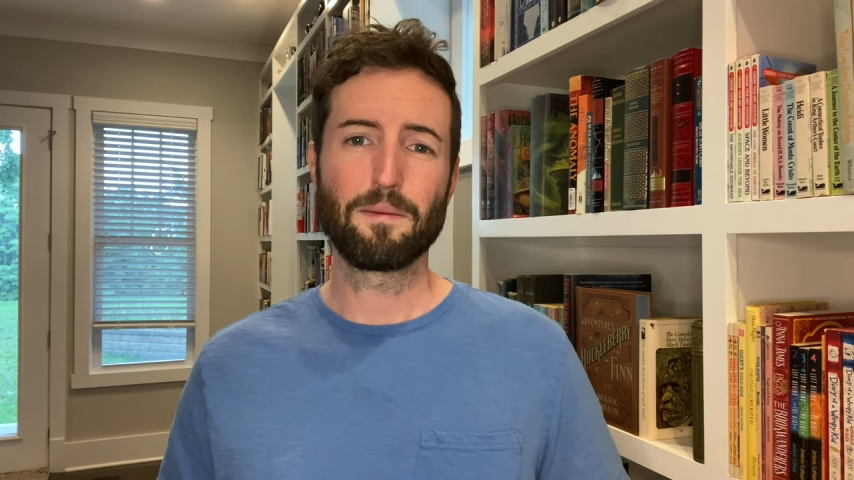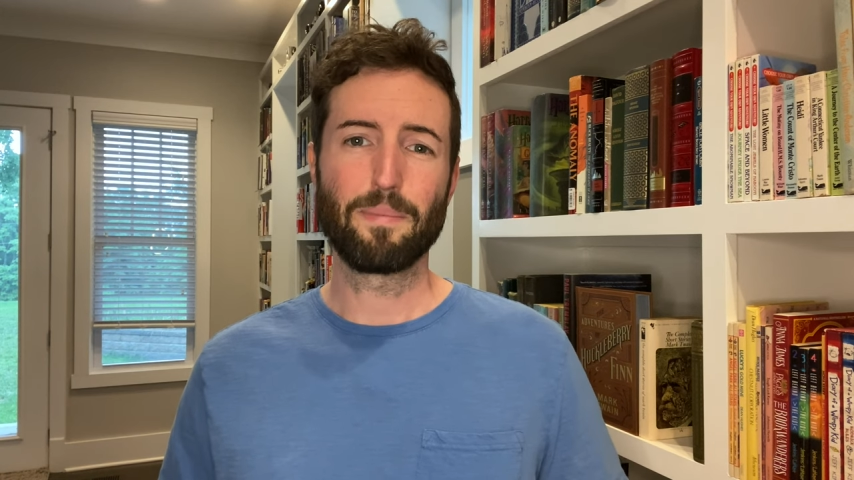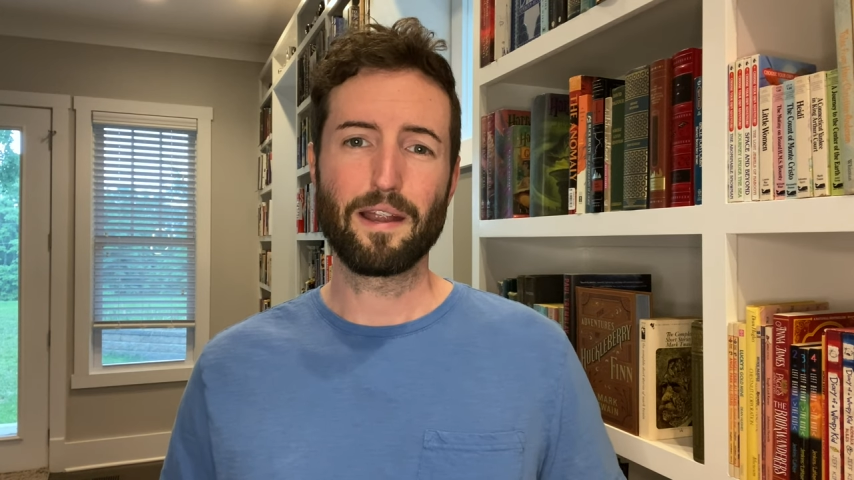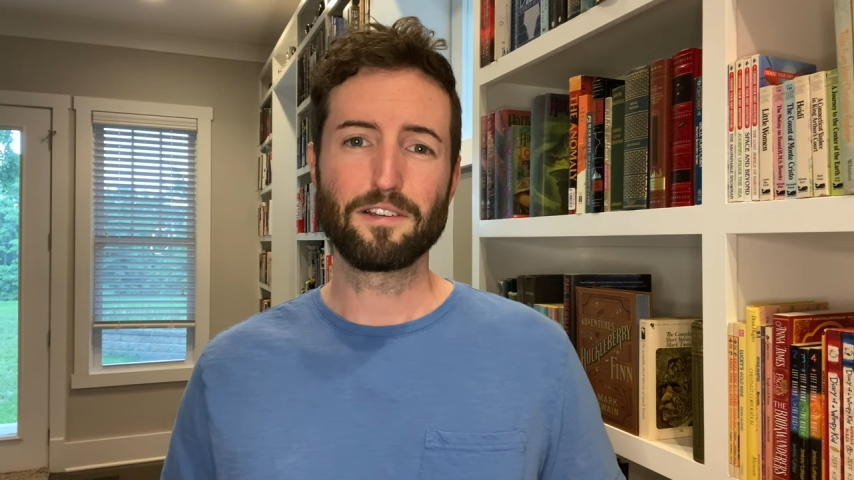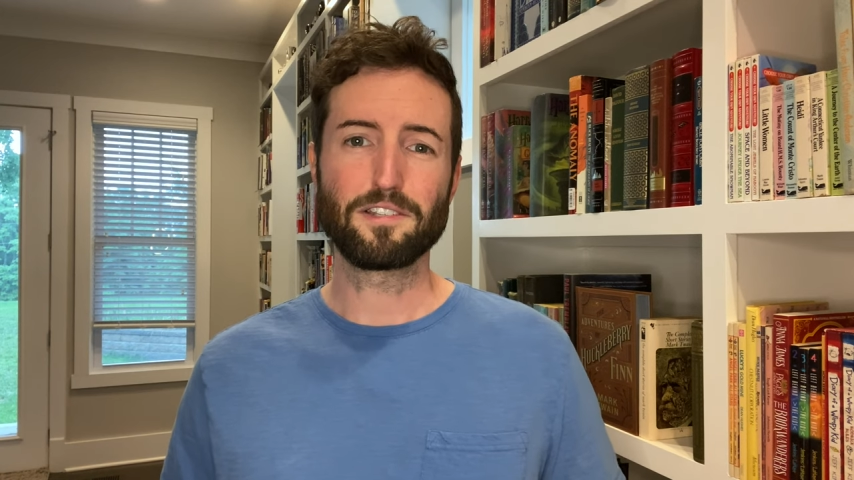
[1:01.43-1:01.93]

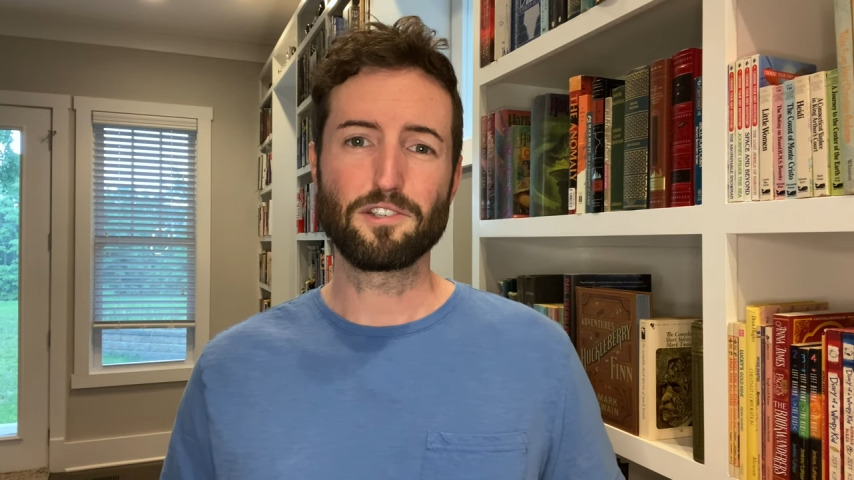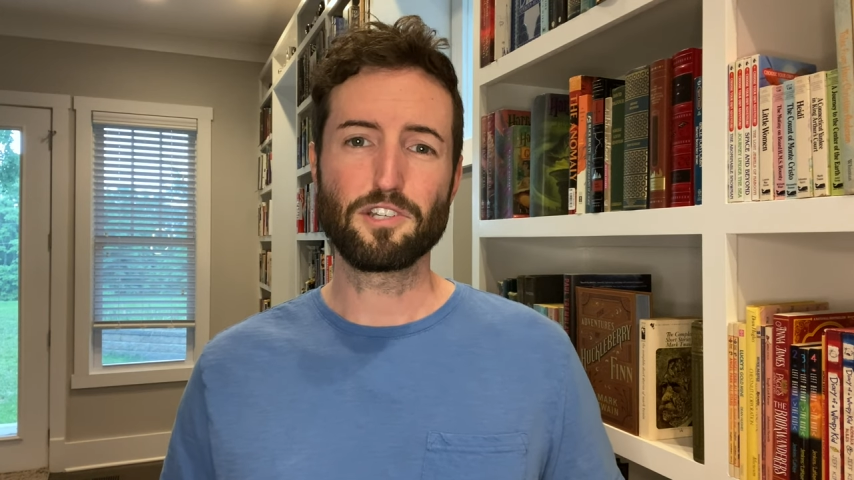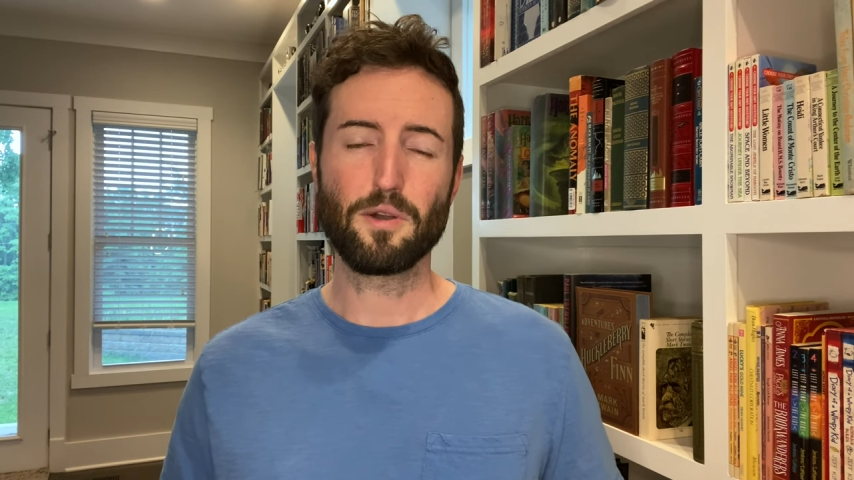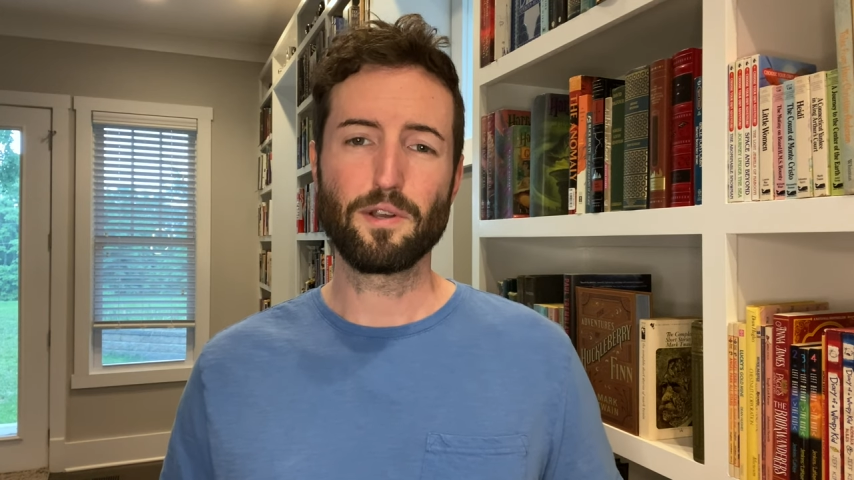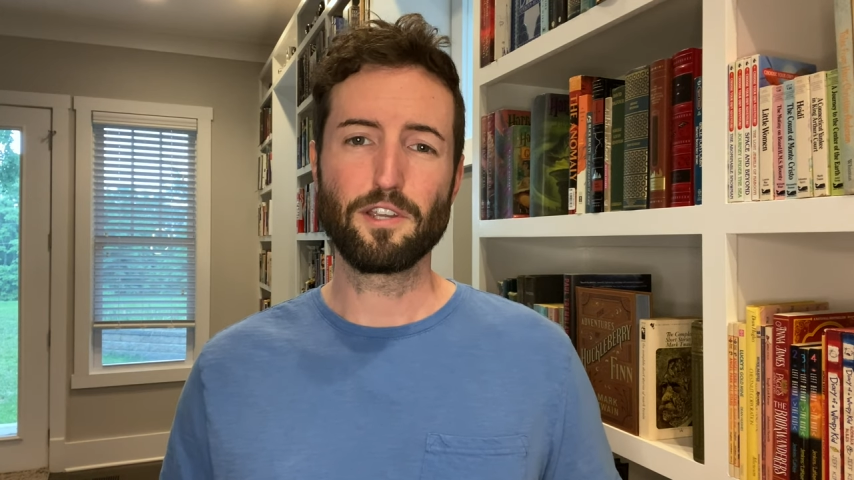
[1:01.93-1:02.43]
comparison
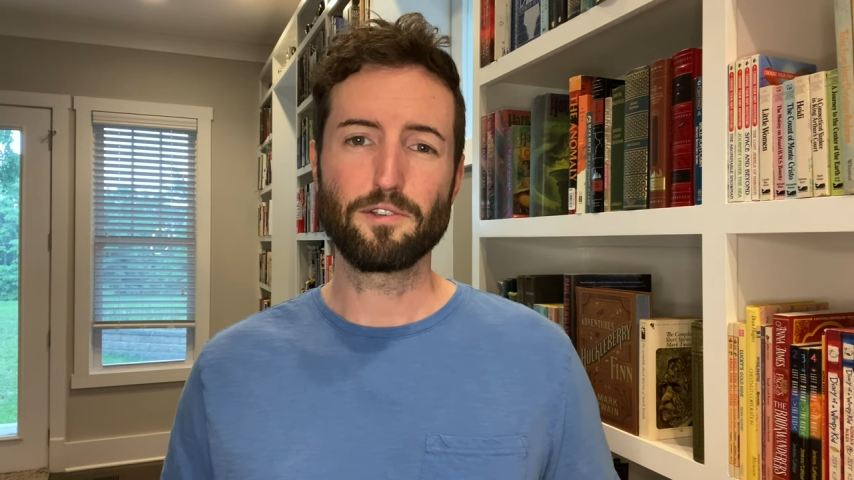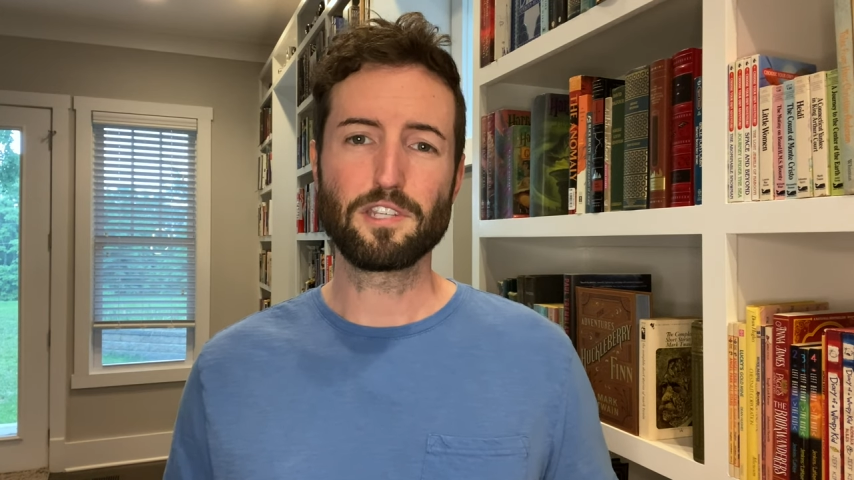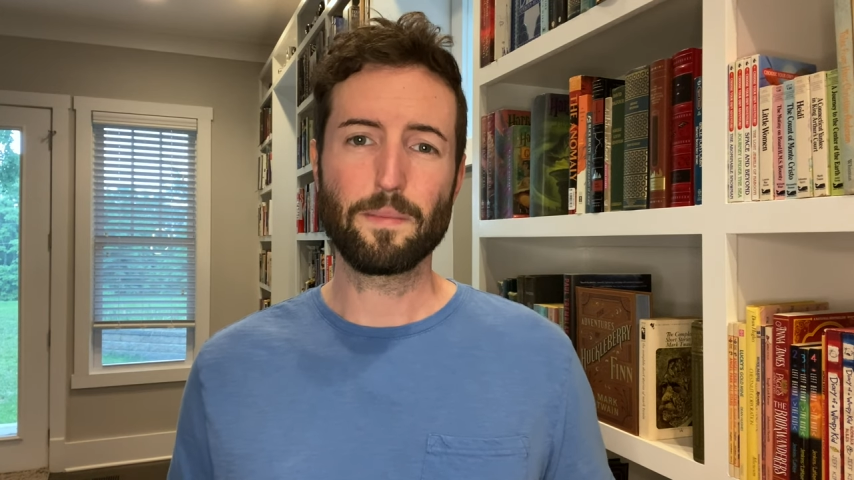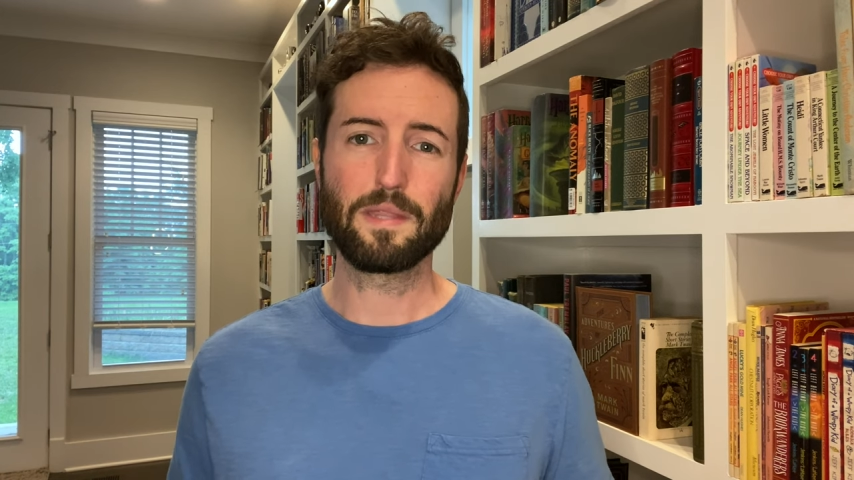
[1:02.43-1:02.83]
showing you some